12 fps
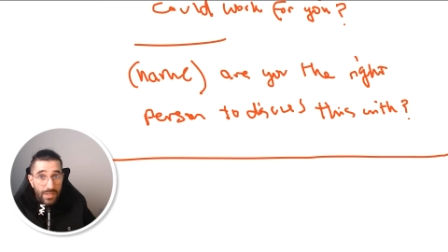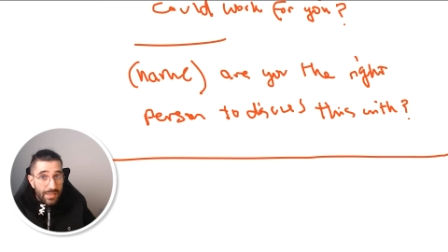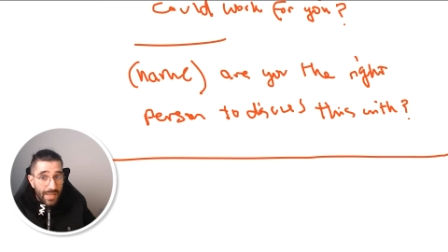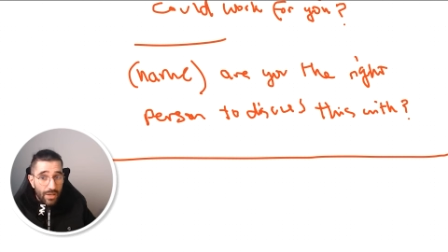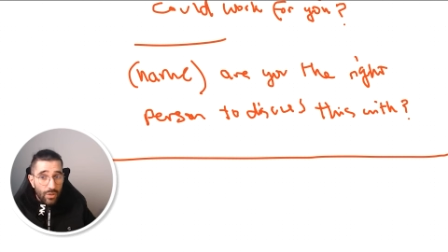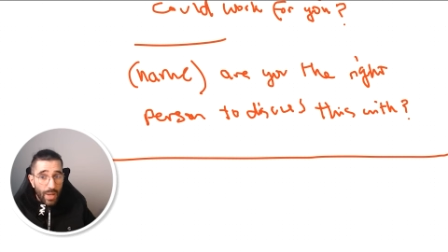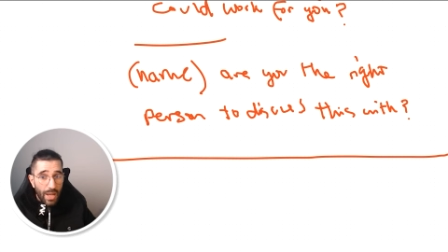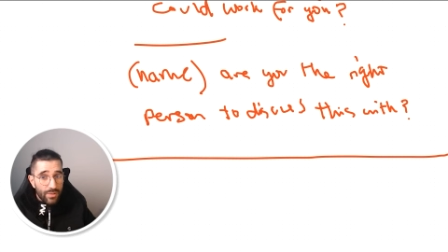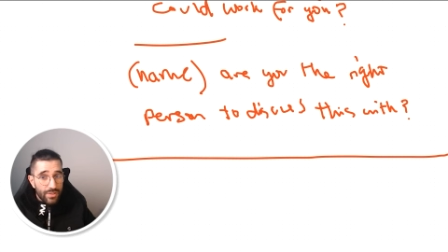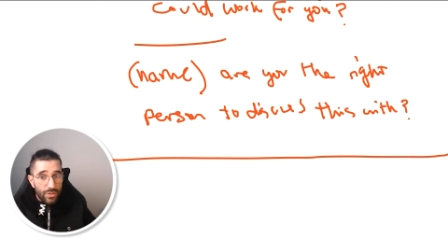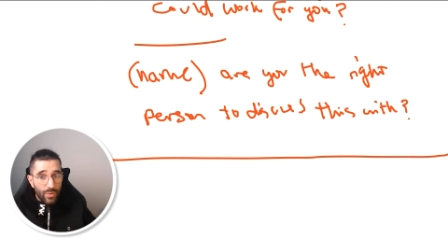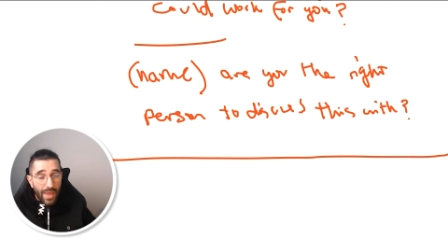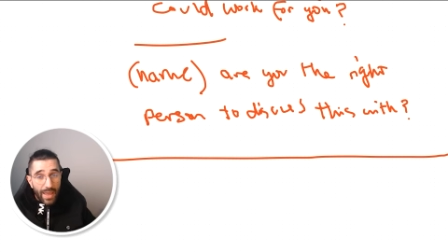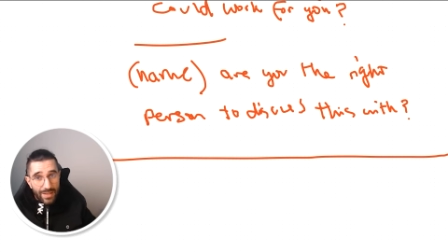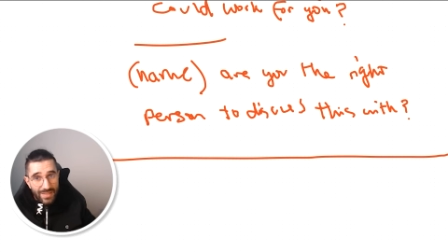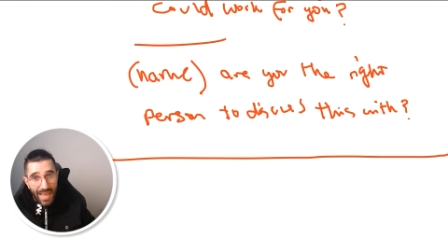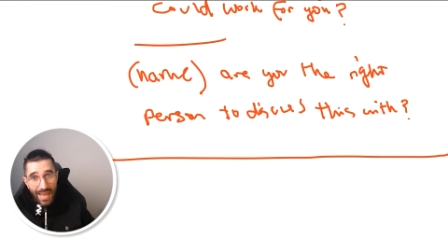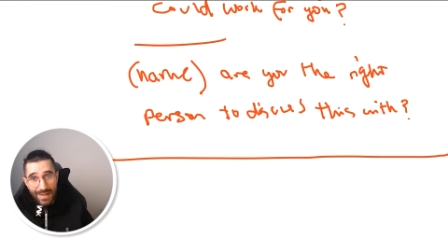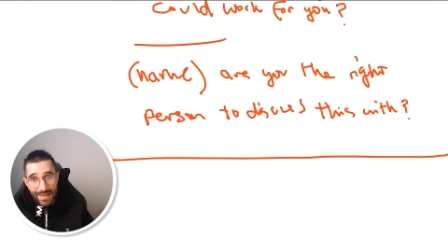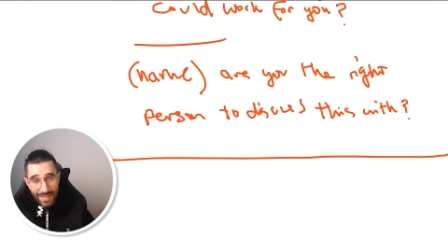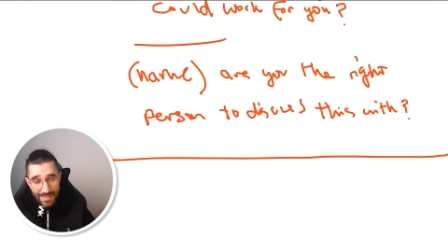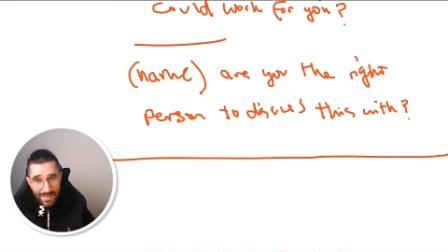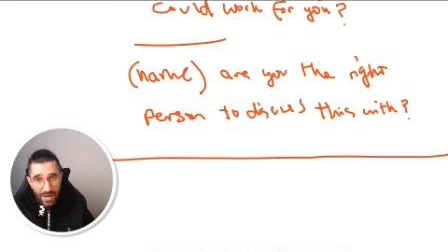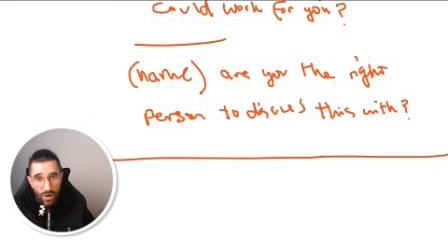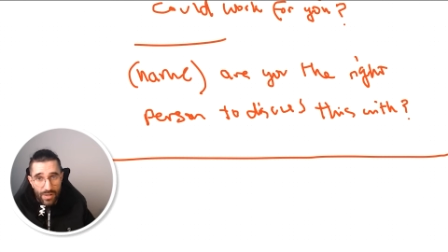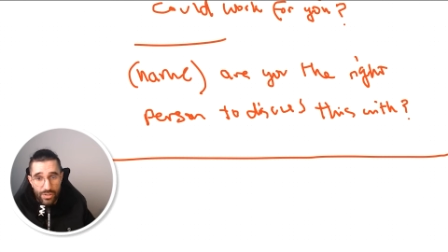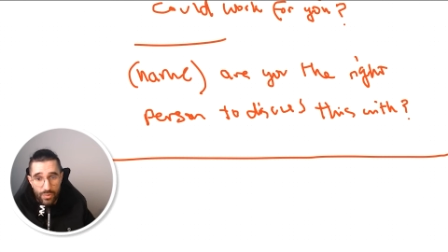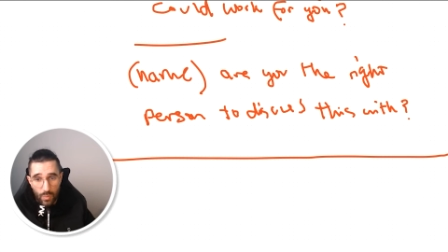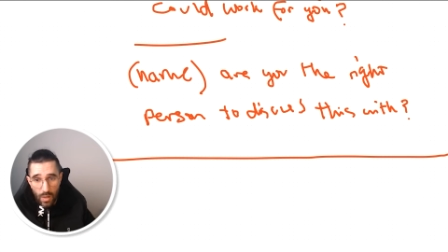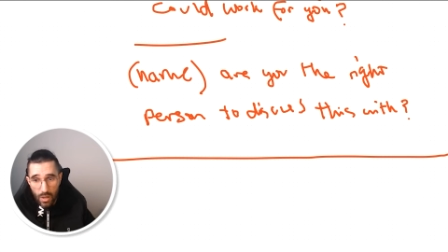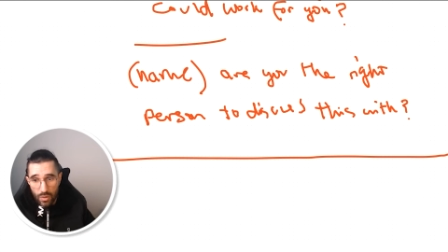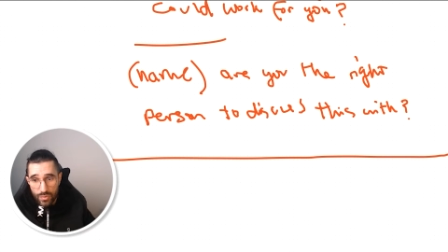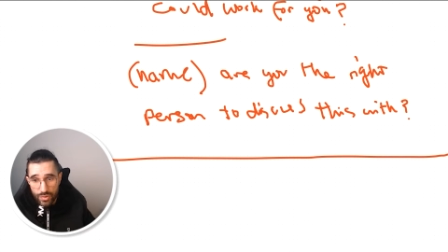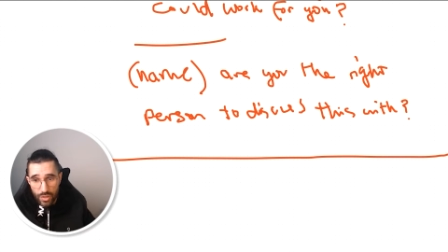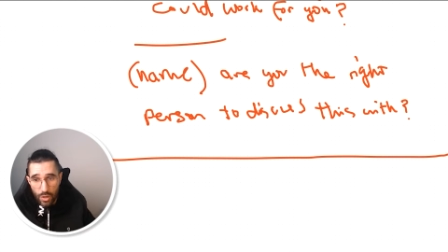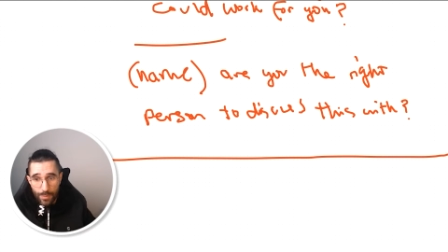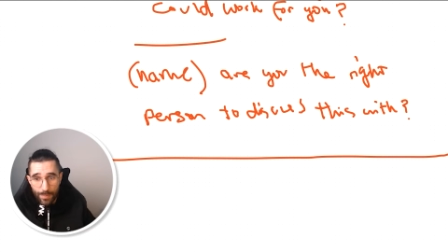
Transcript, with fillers: Next, we're going to tackle how to do X and LinkedIn outreach as well.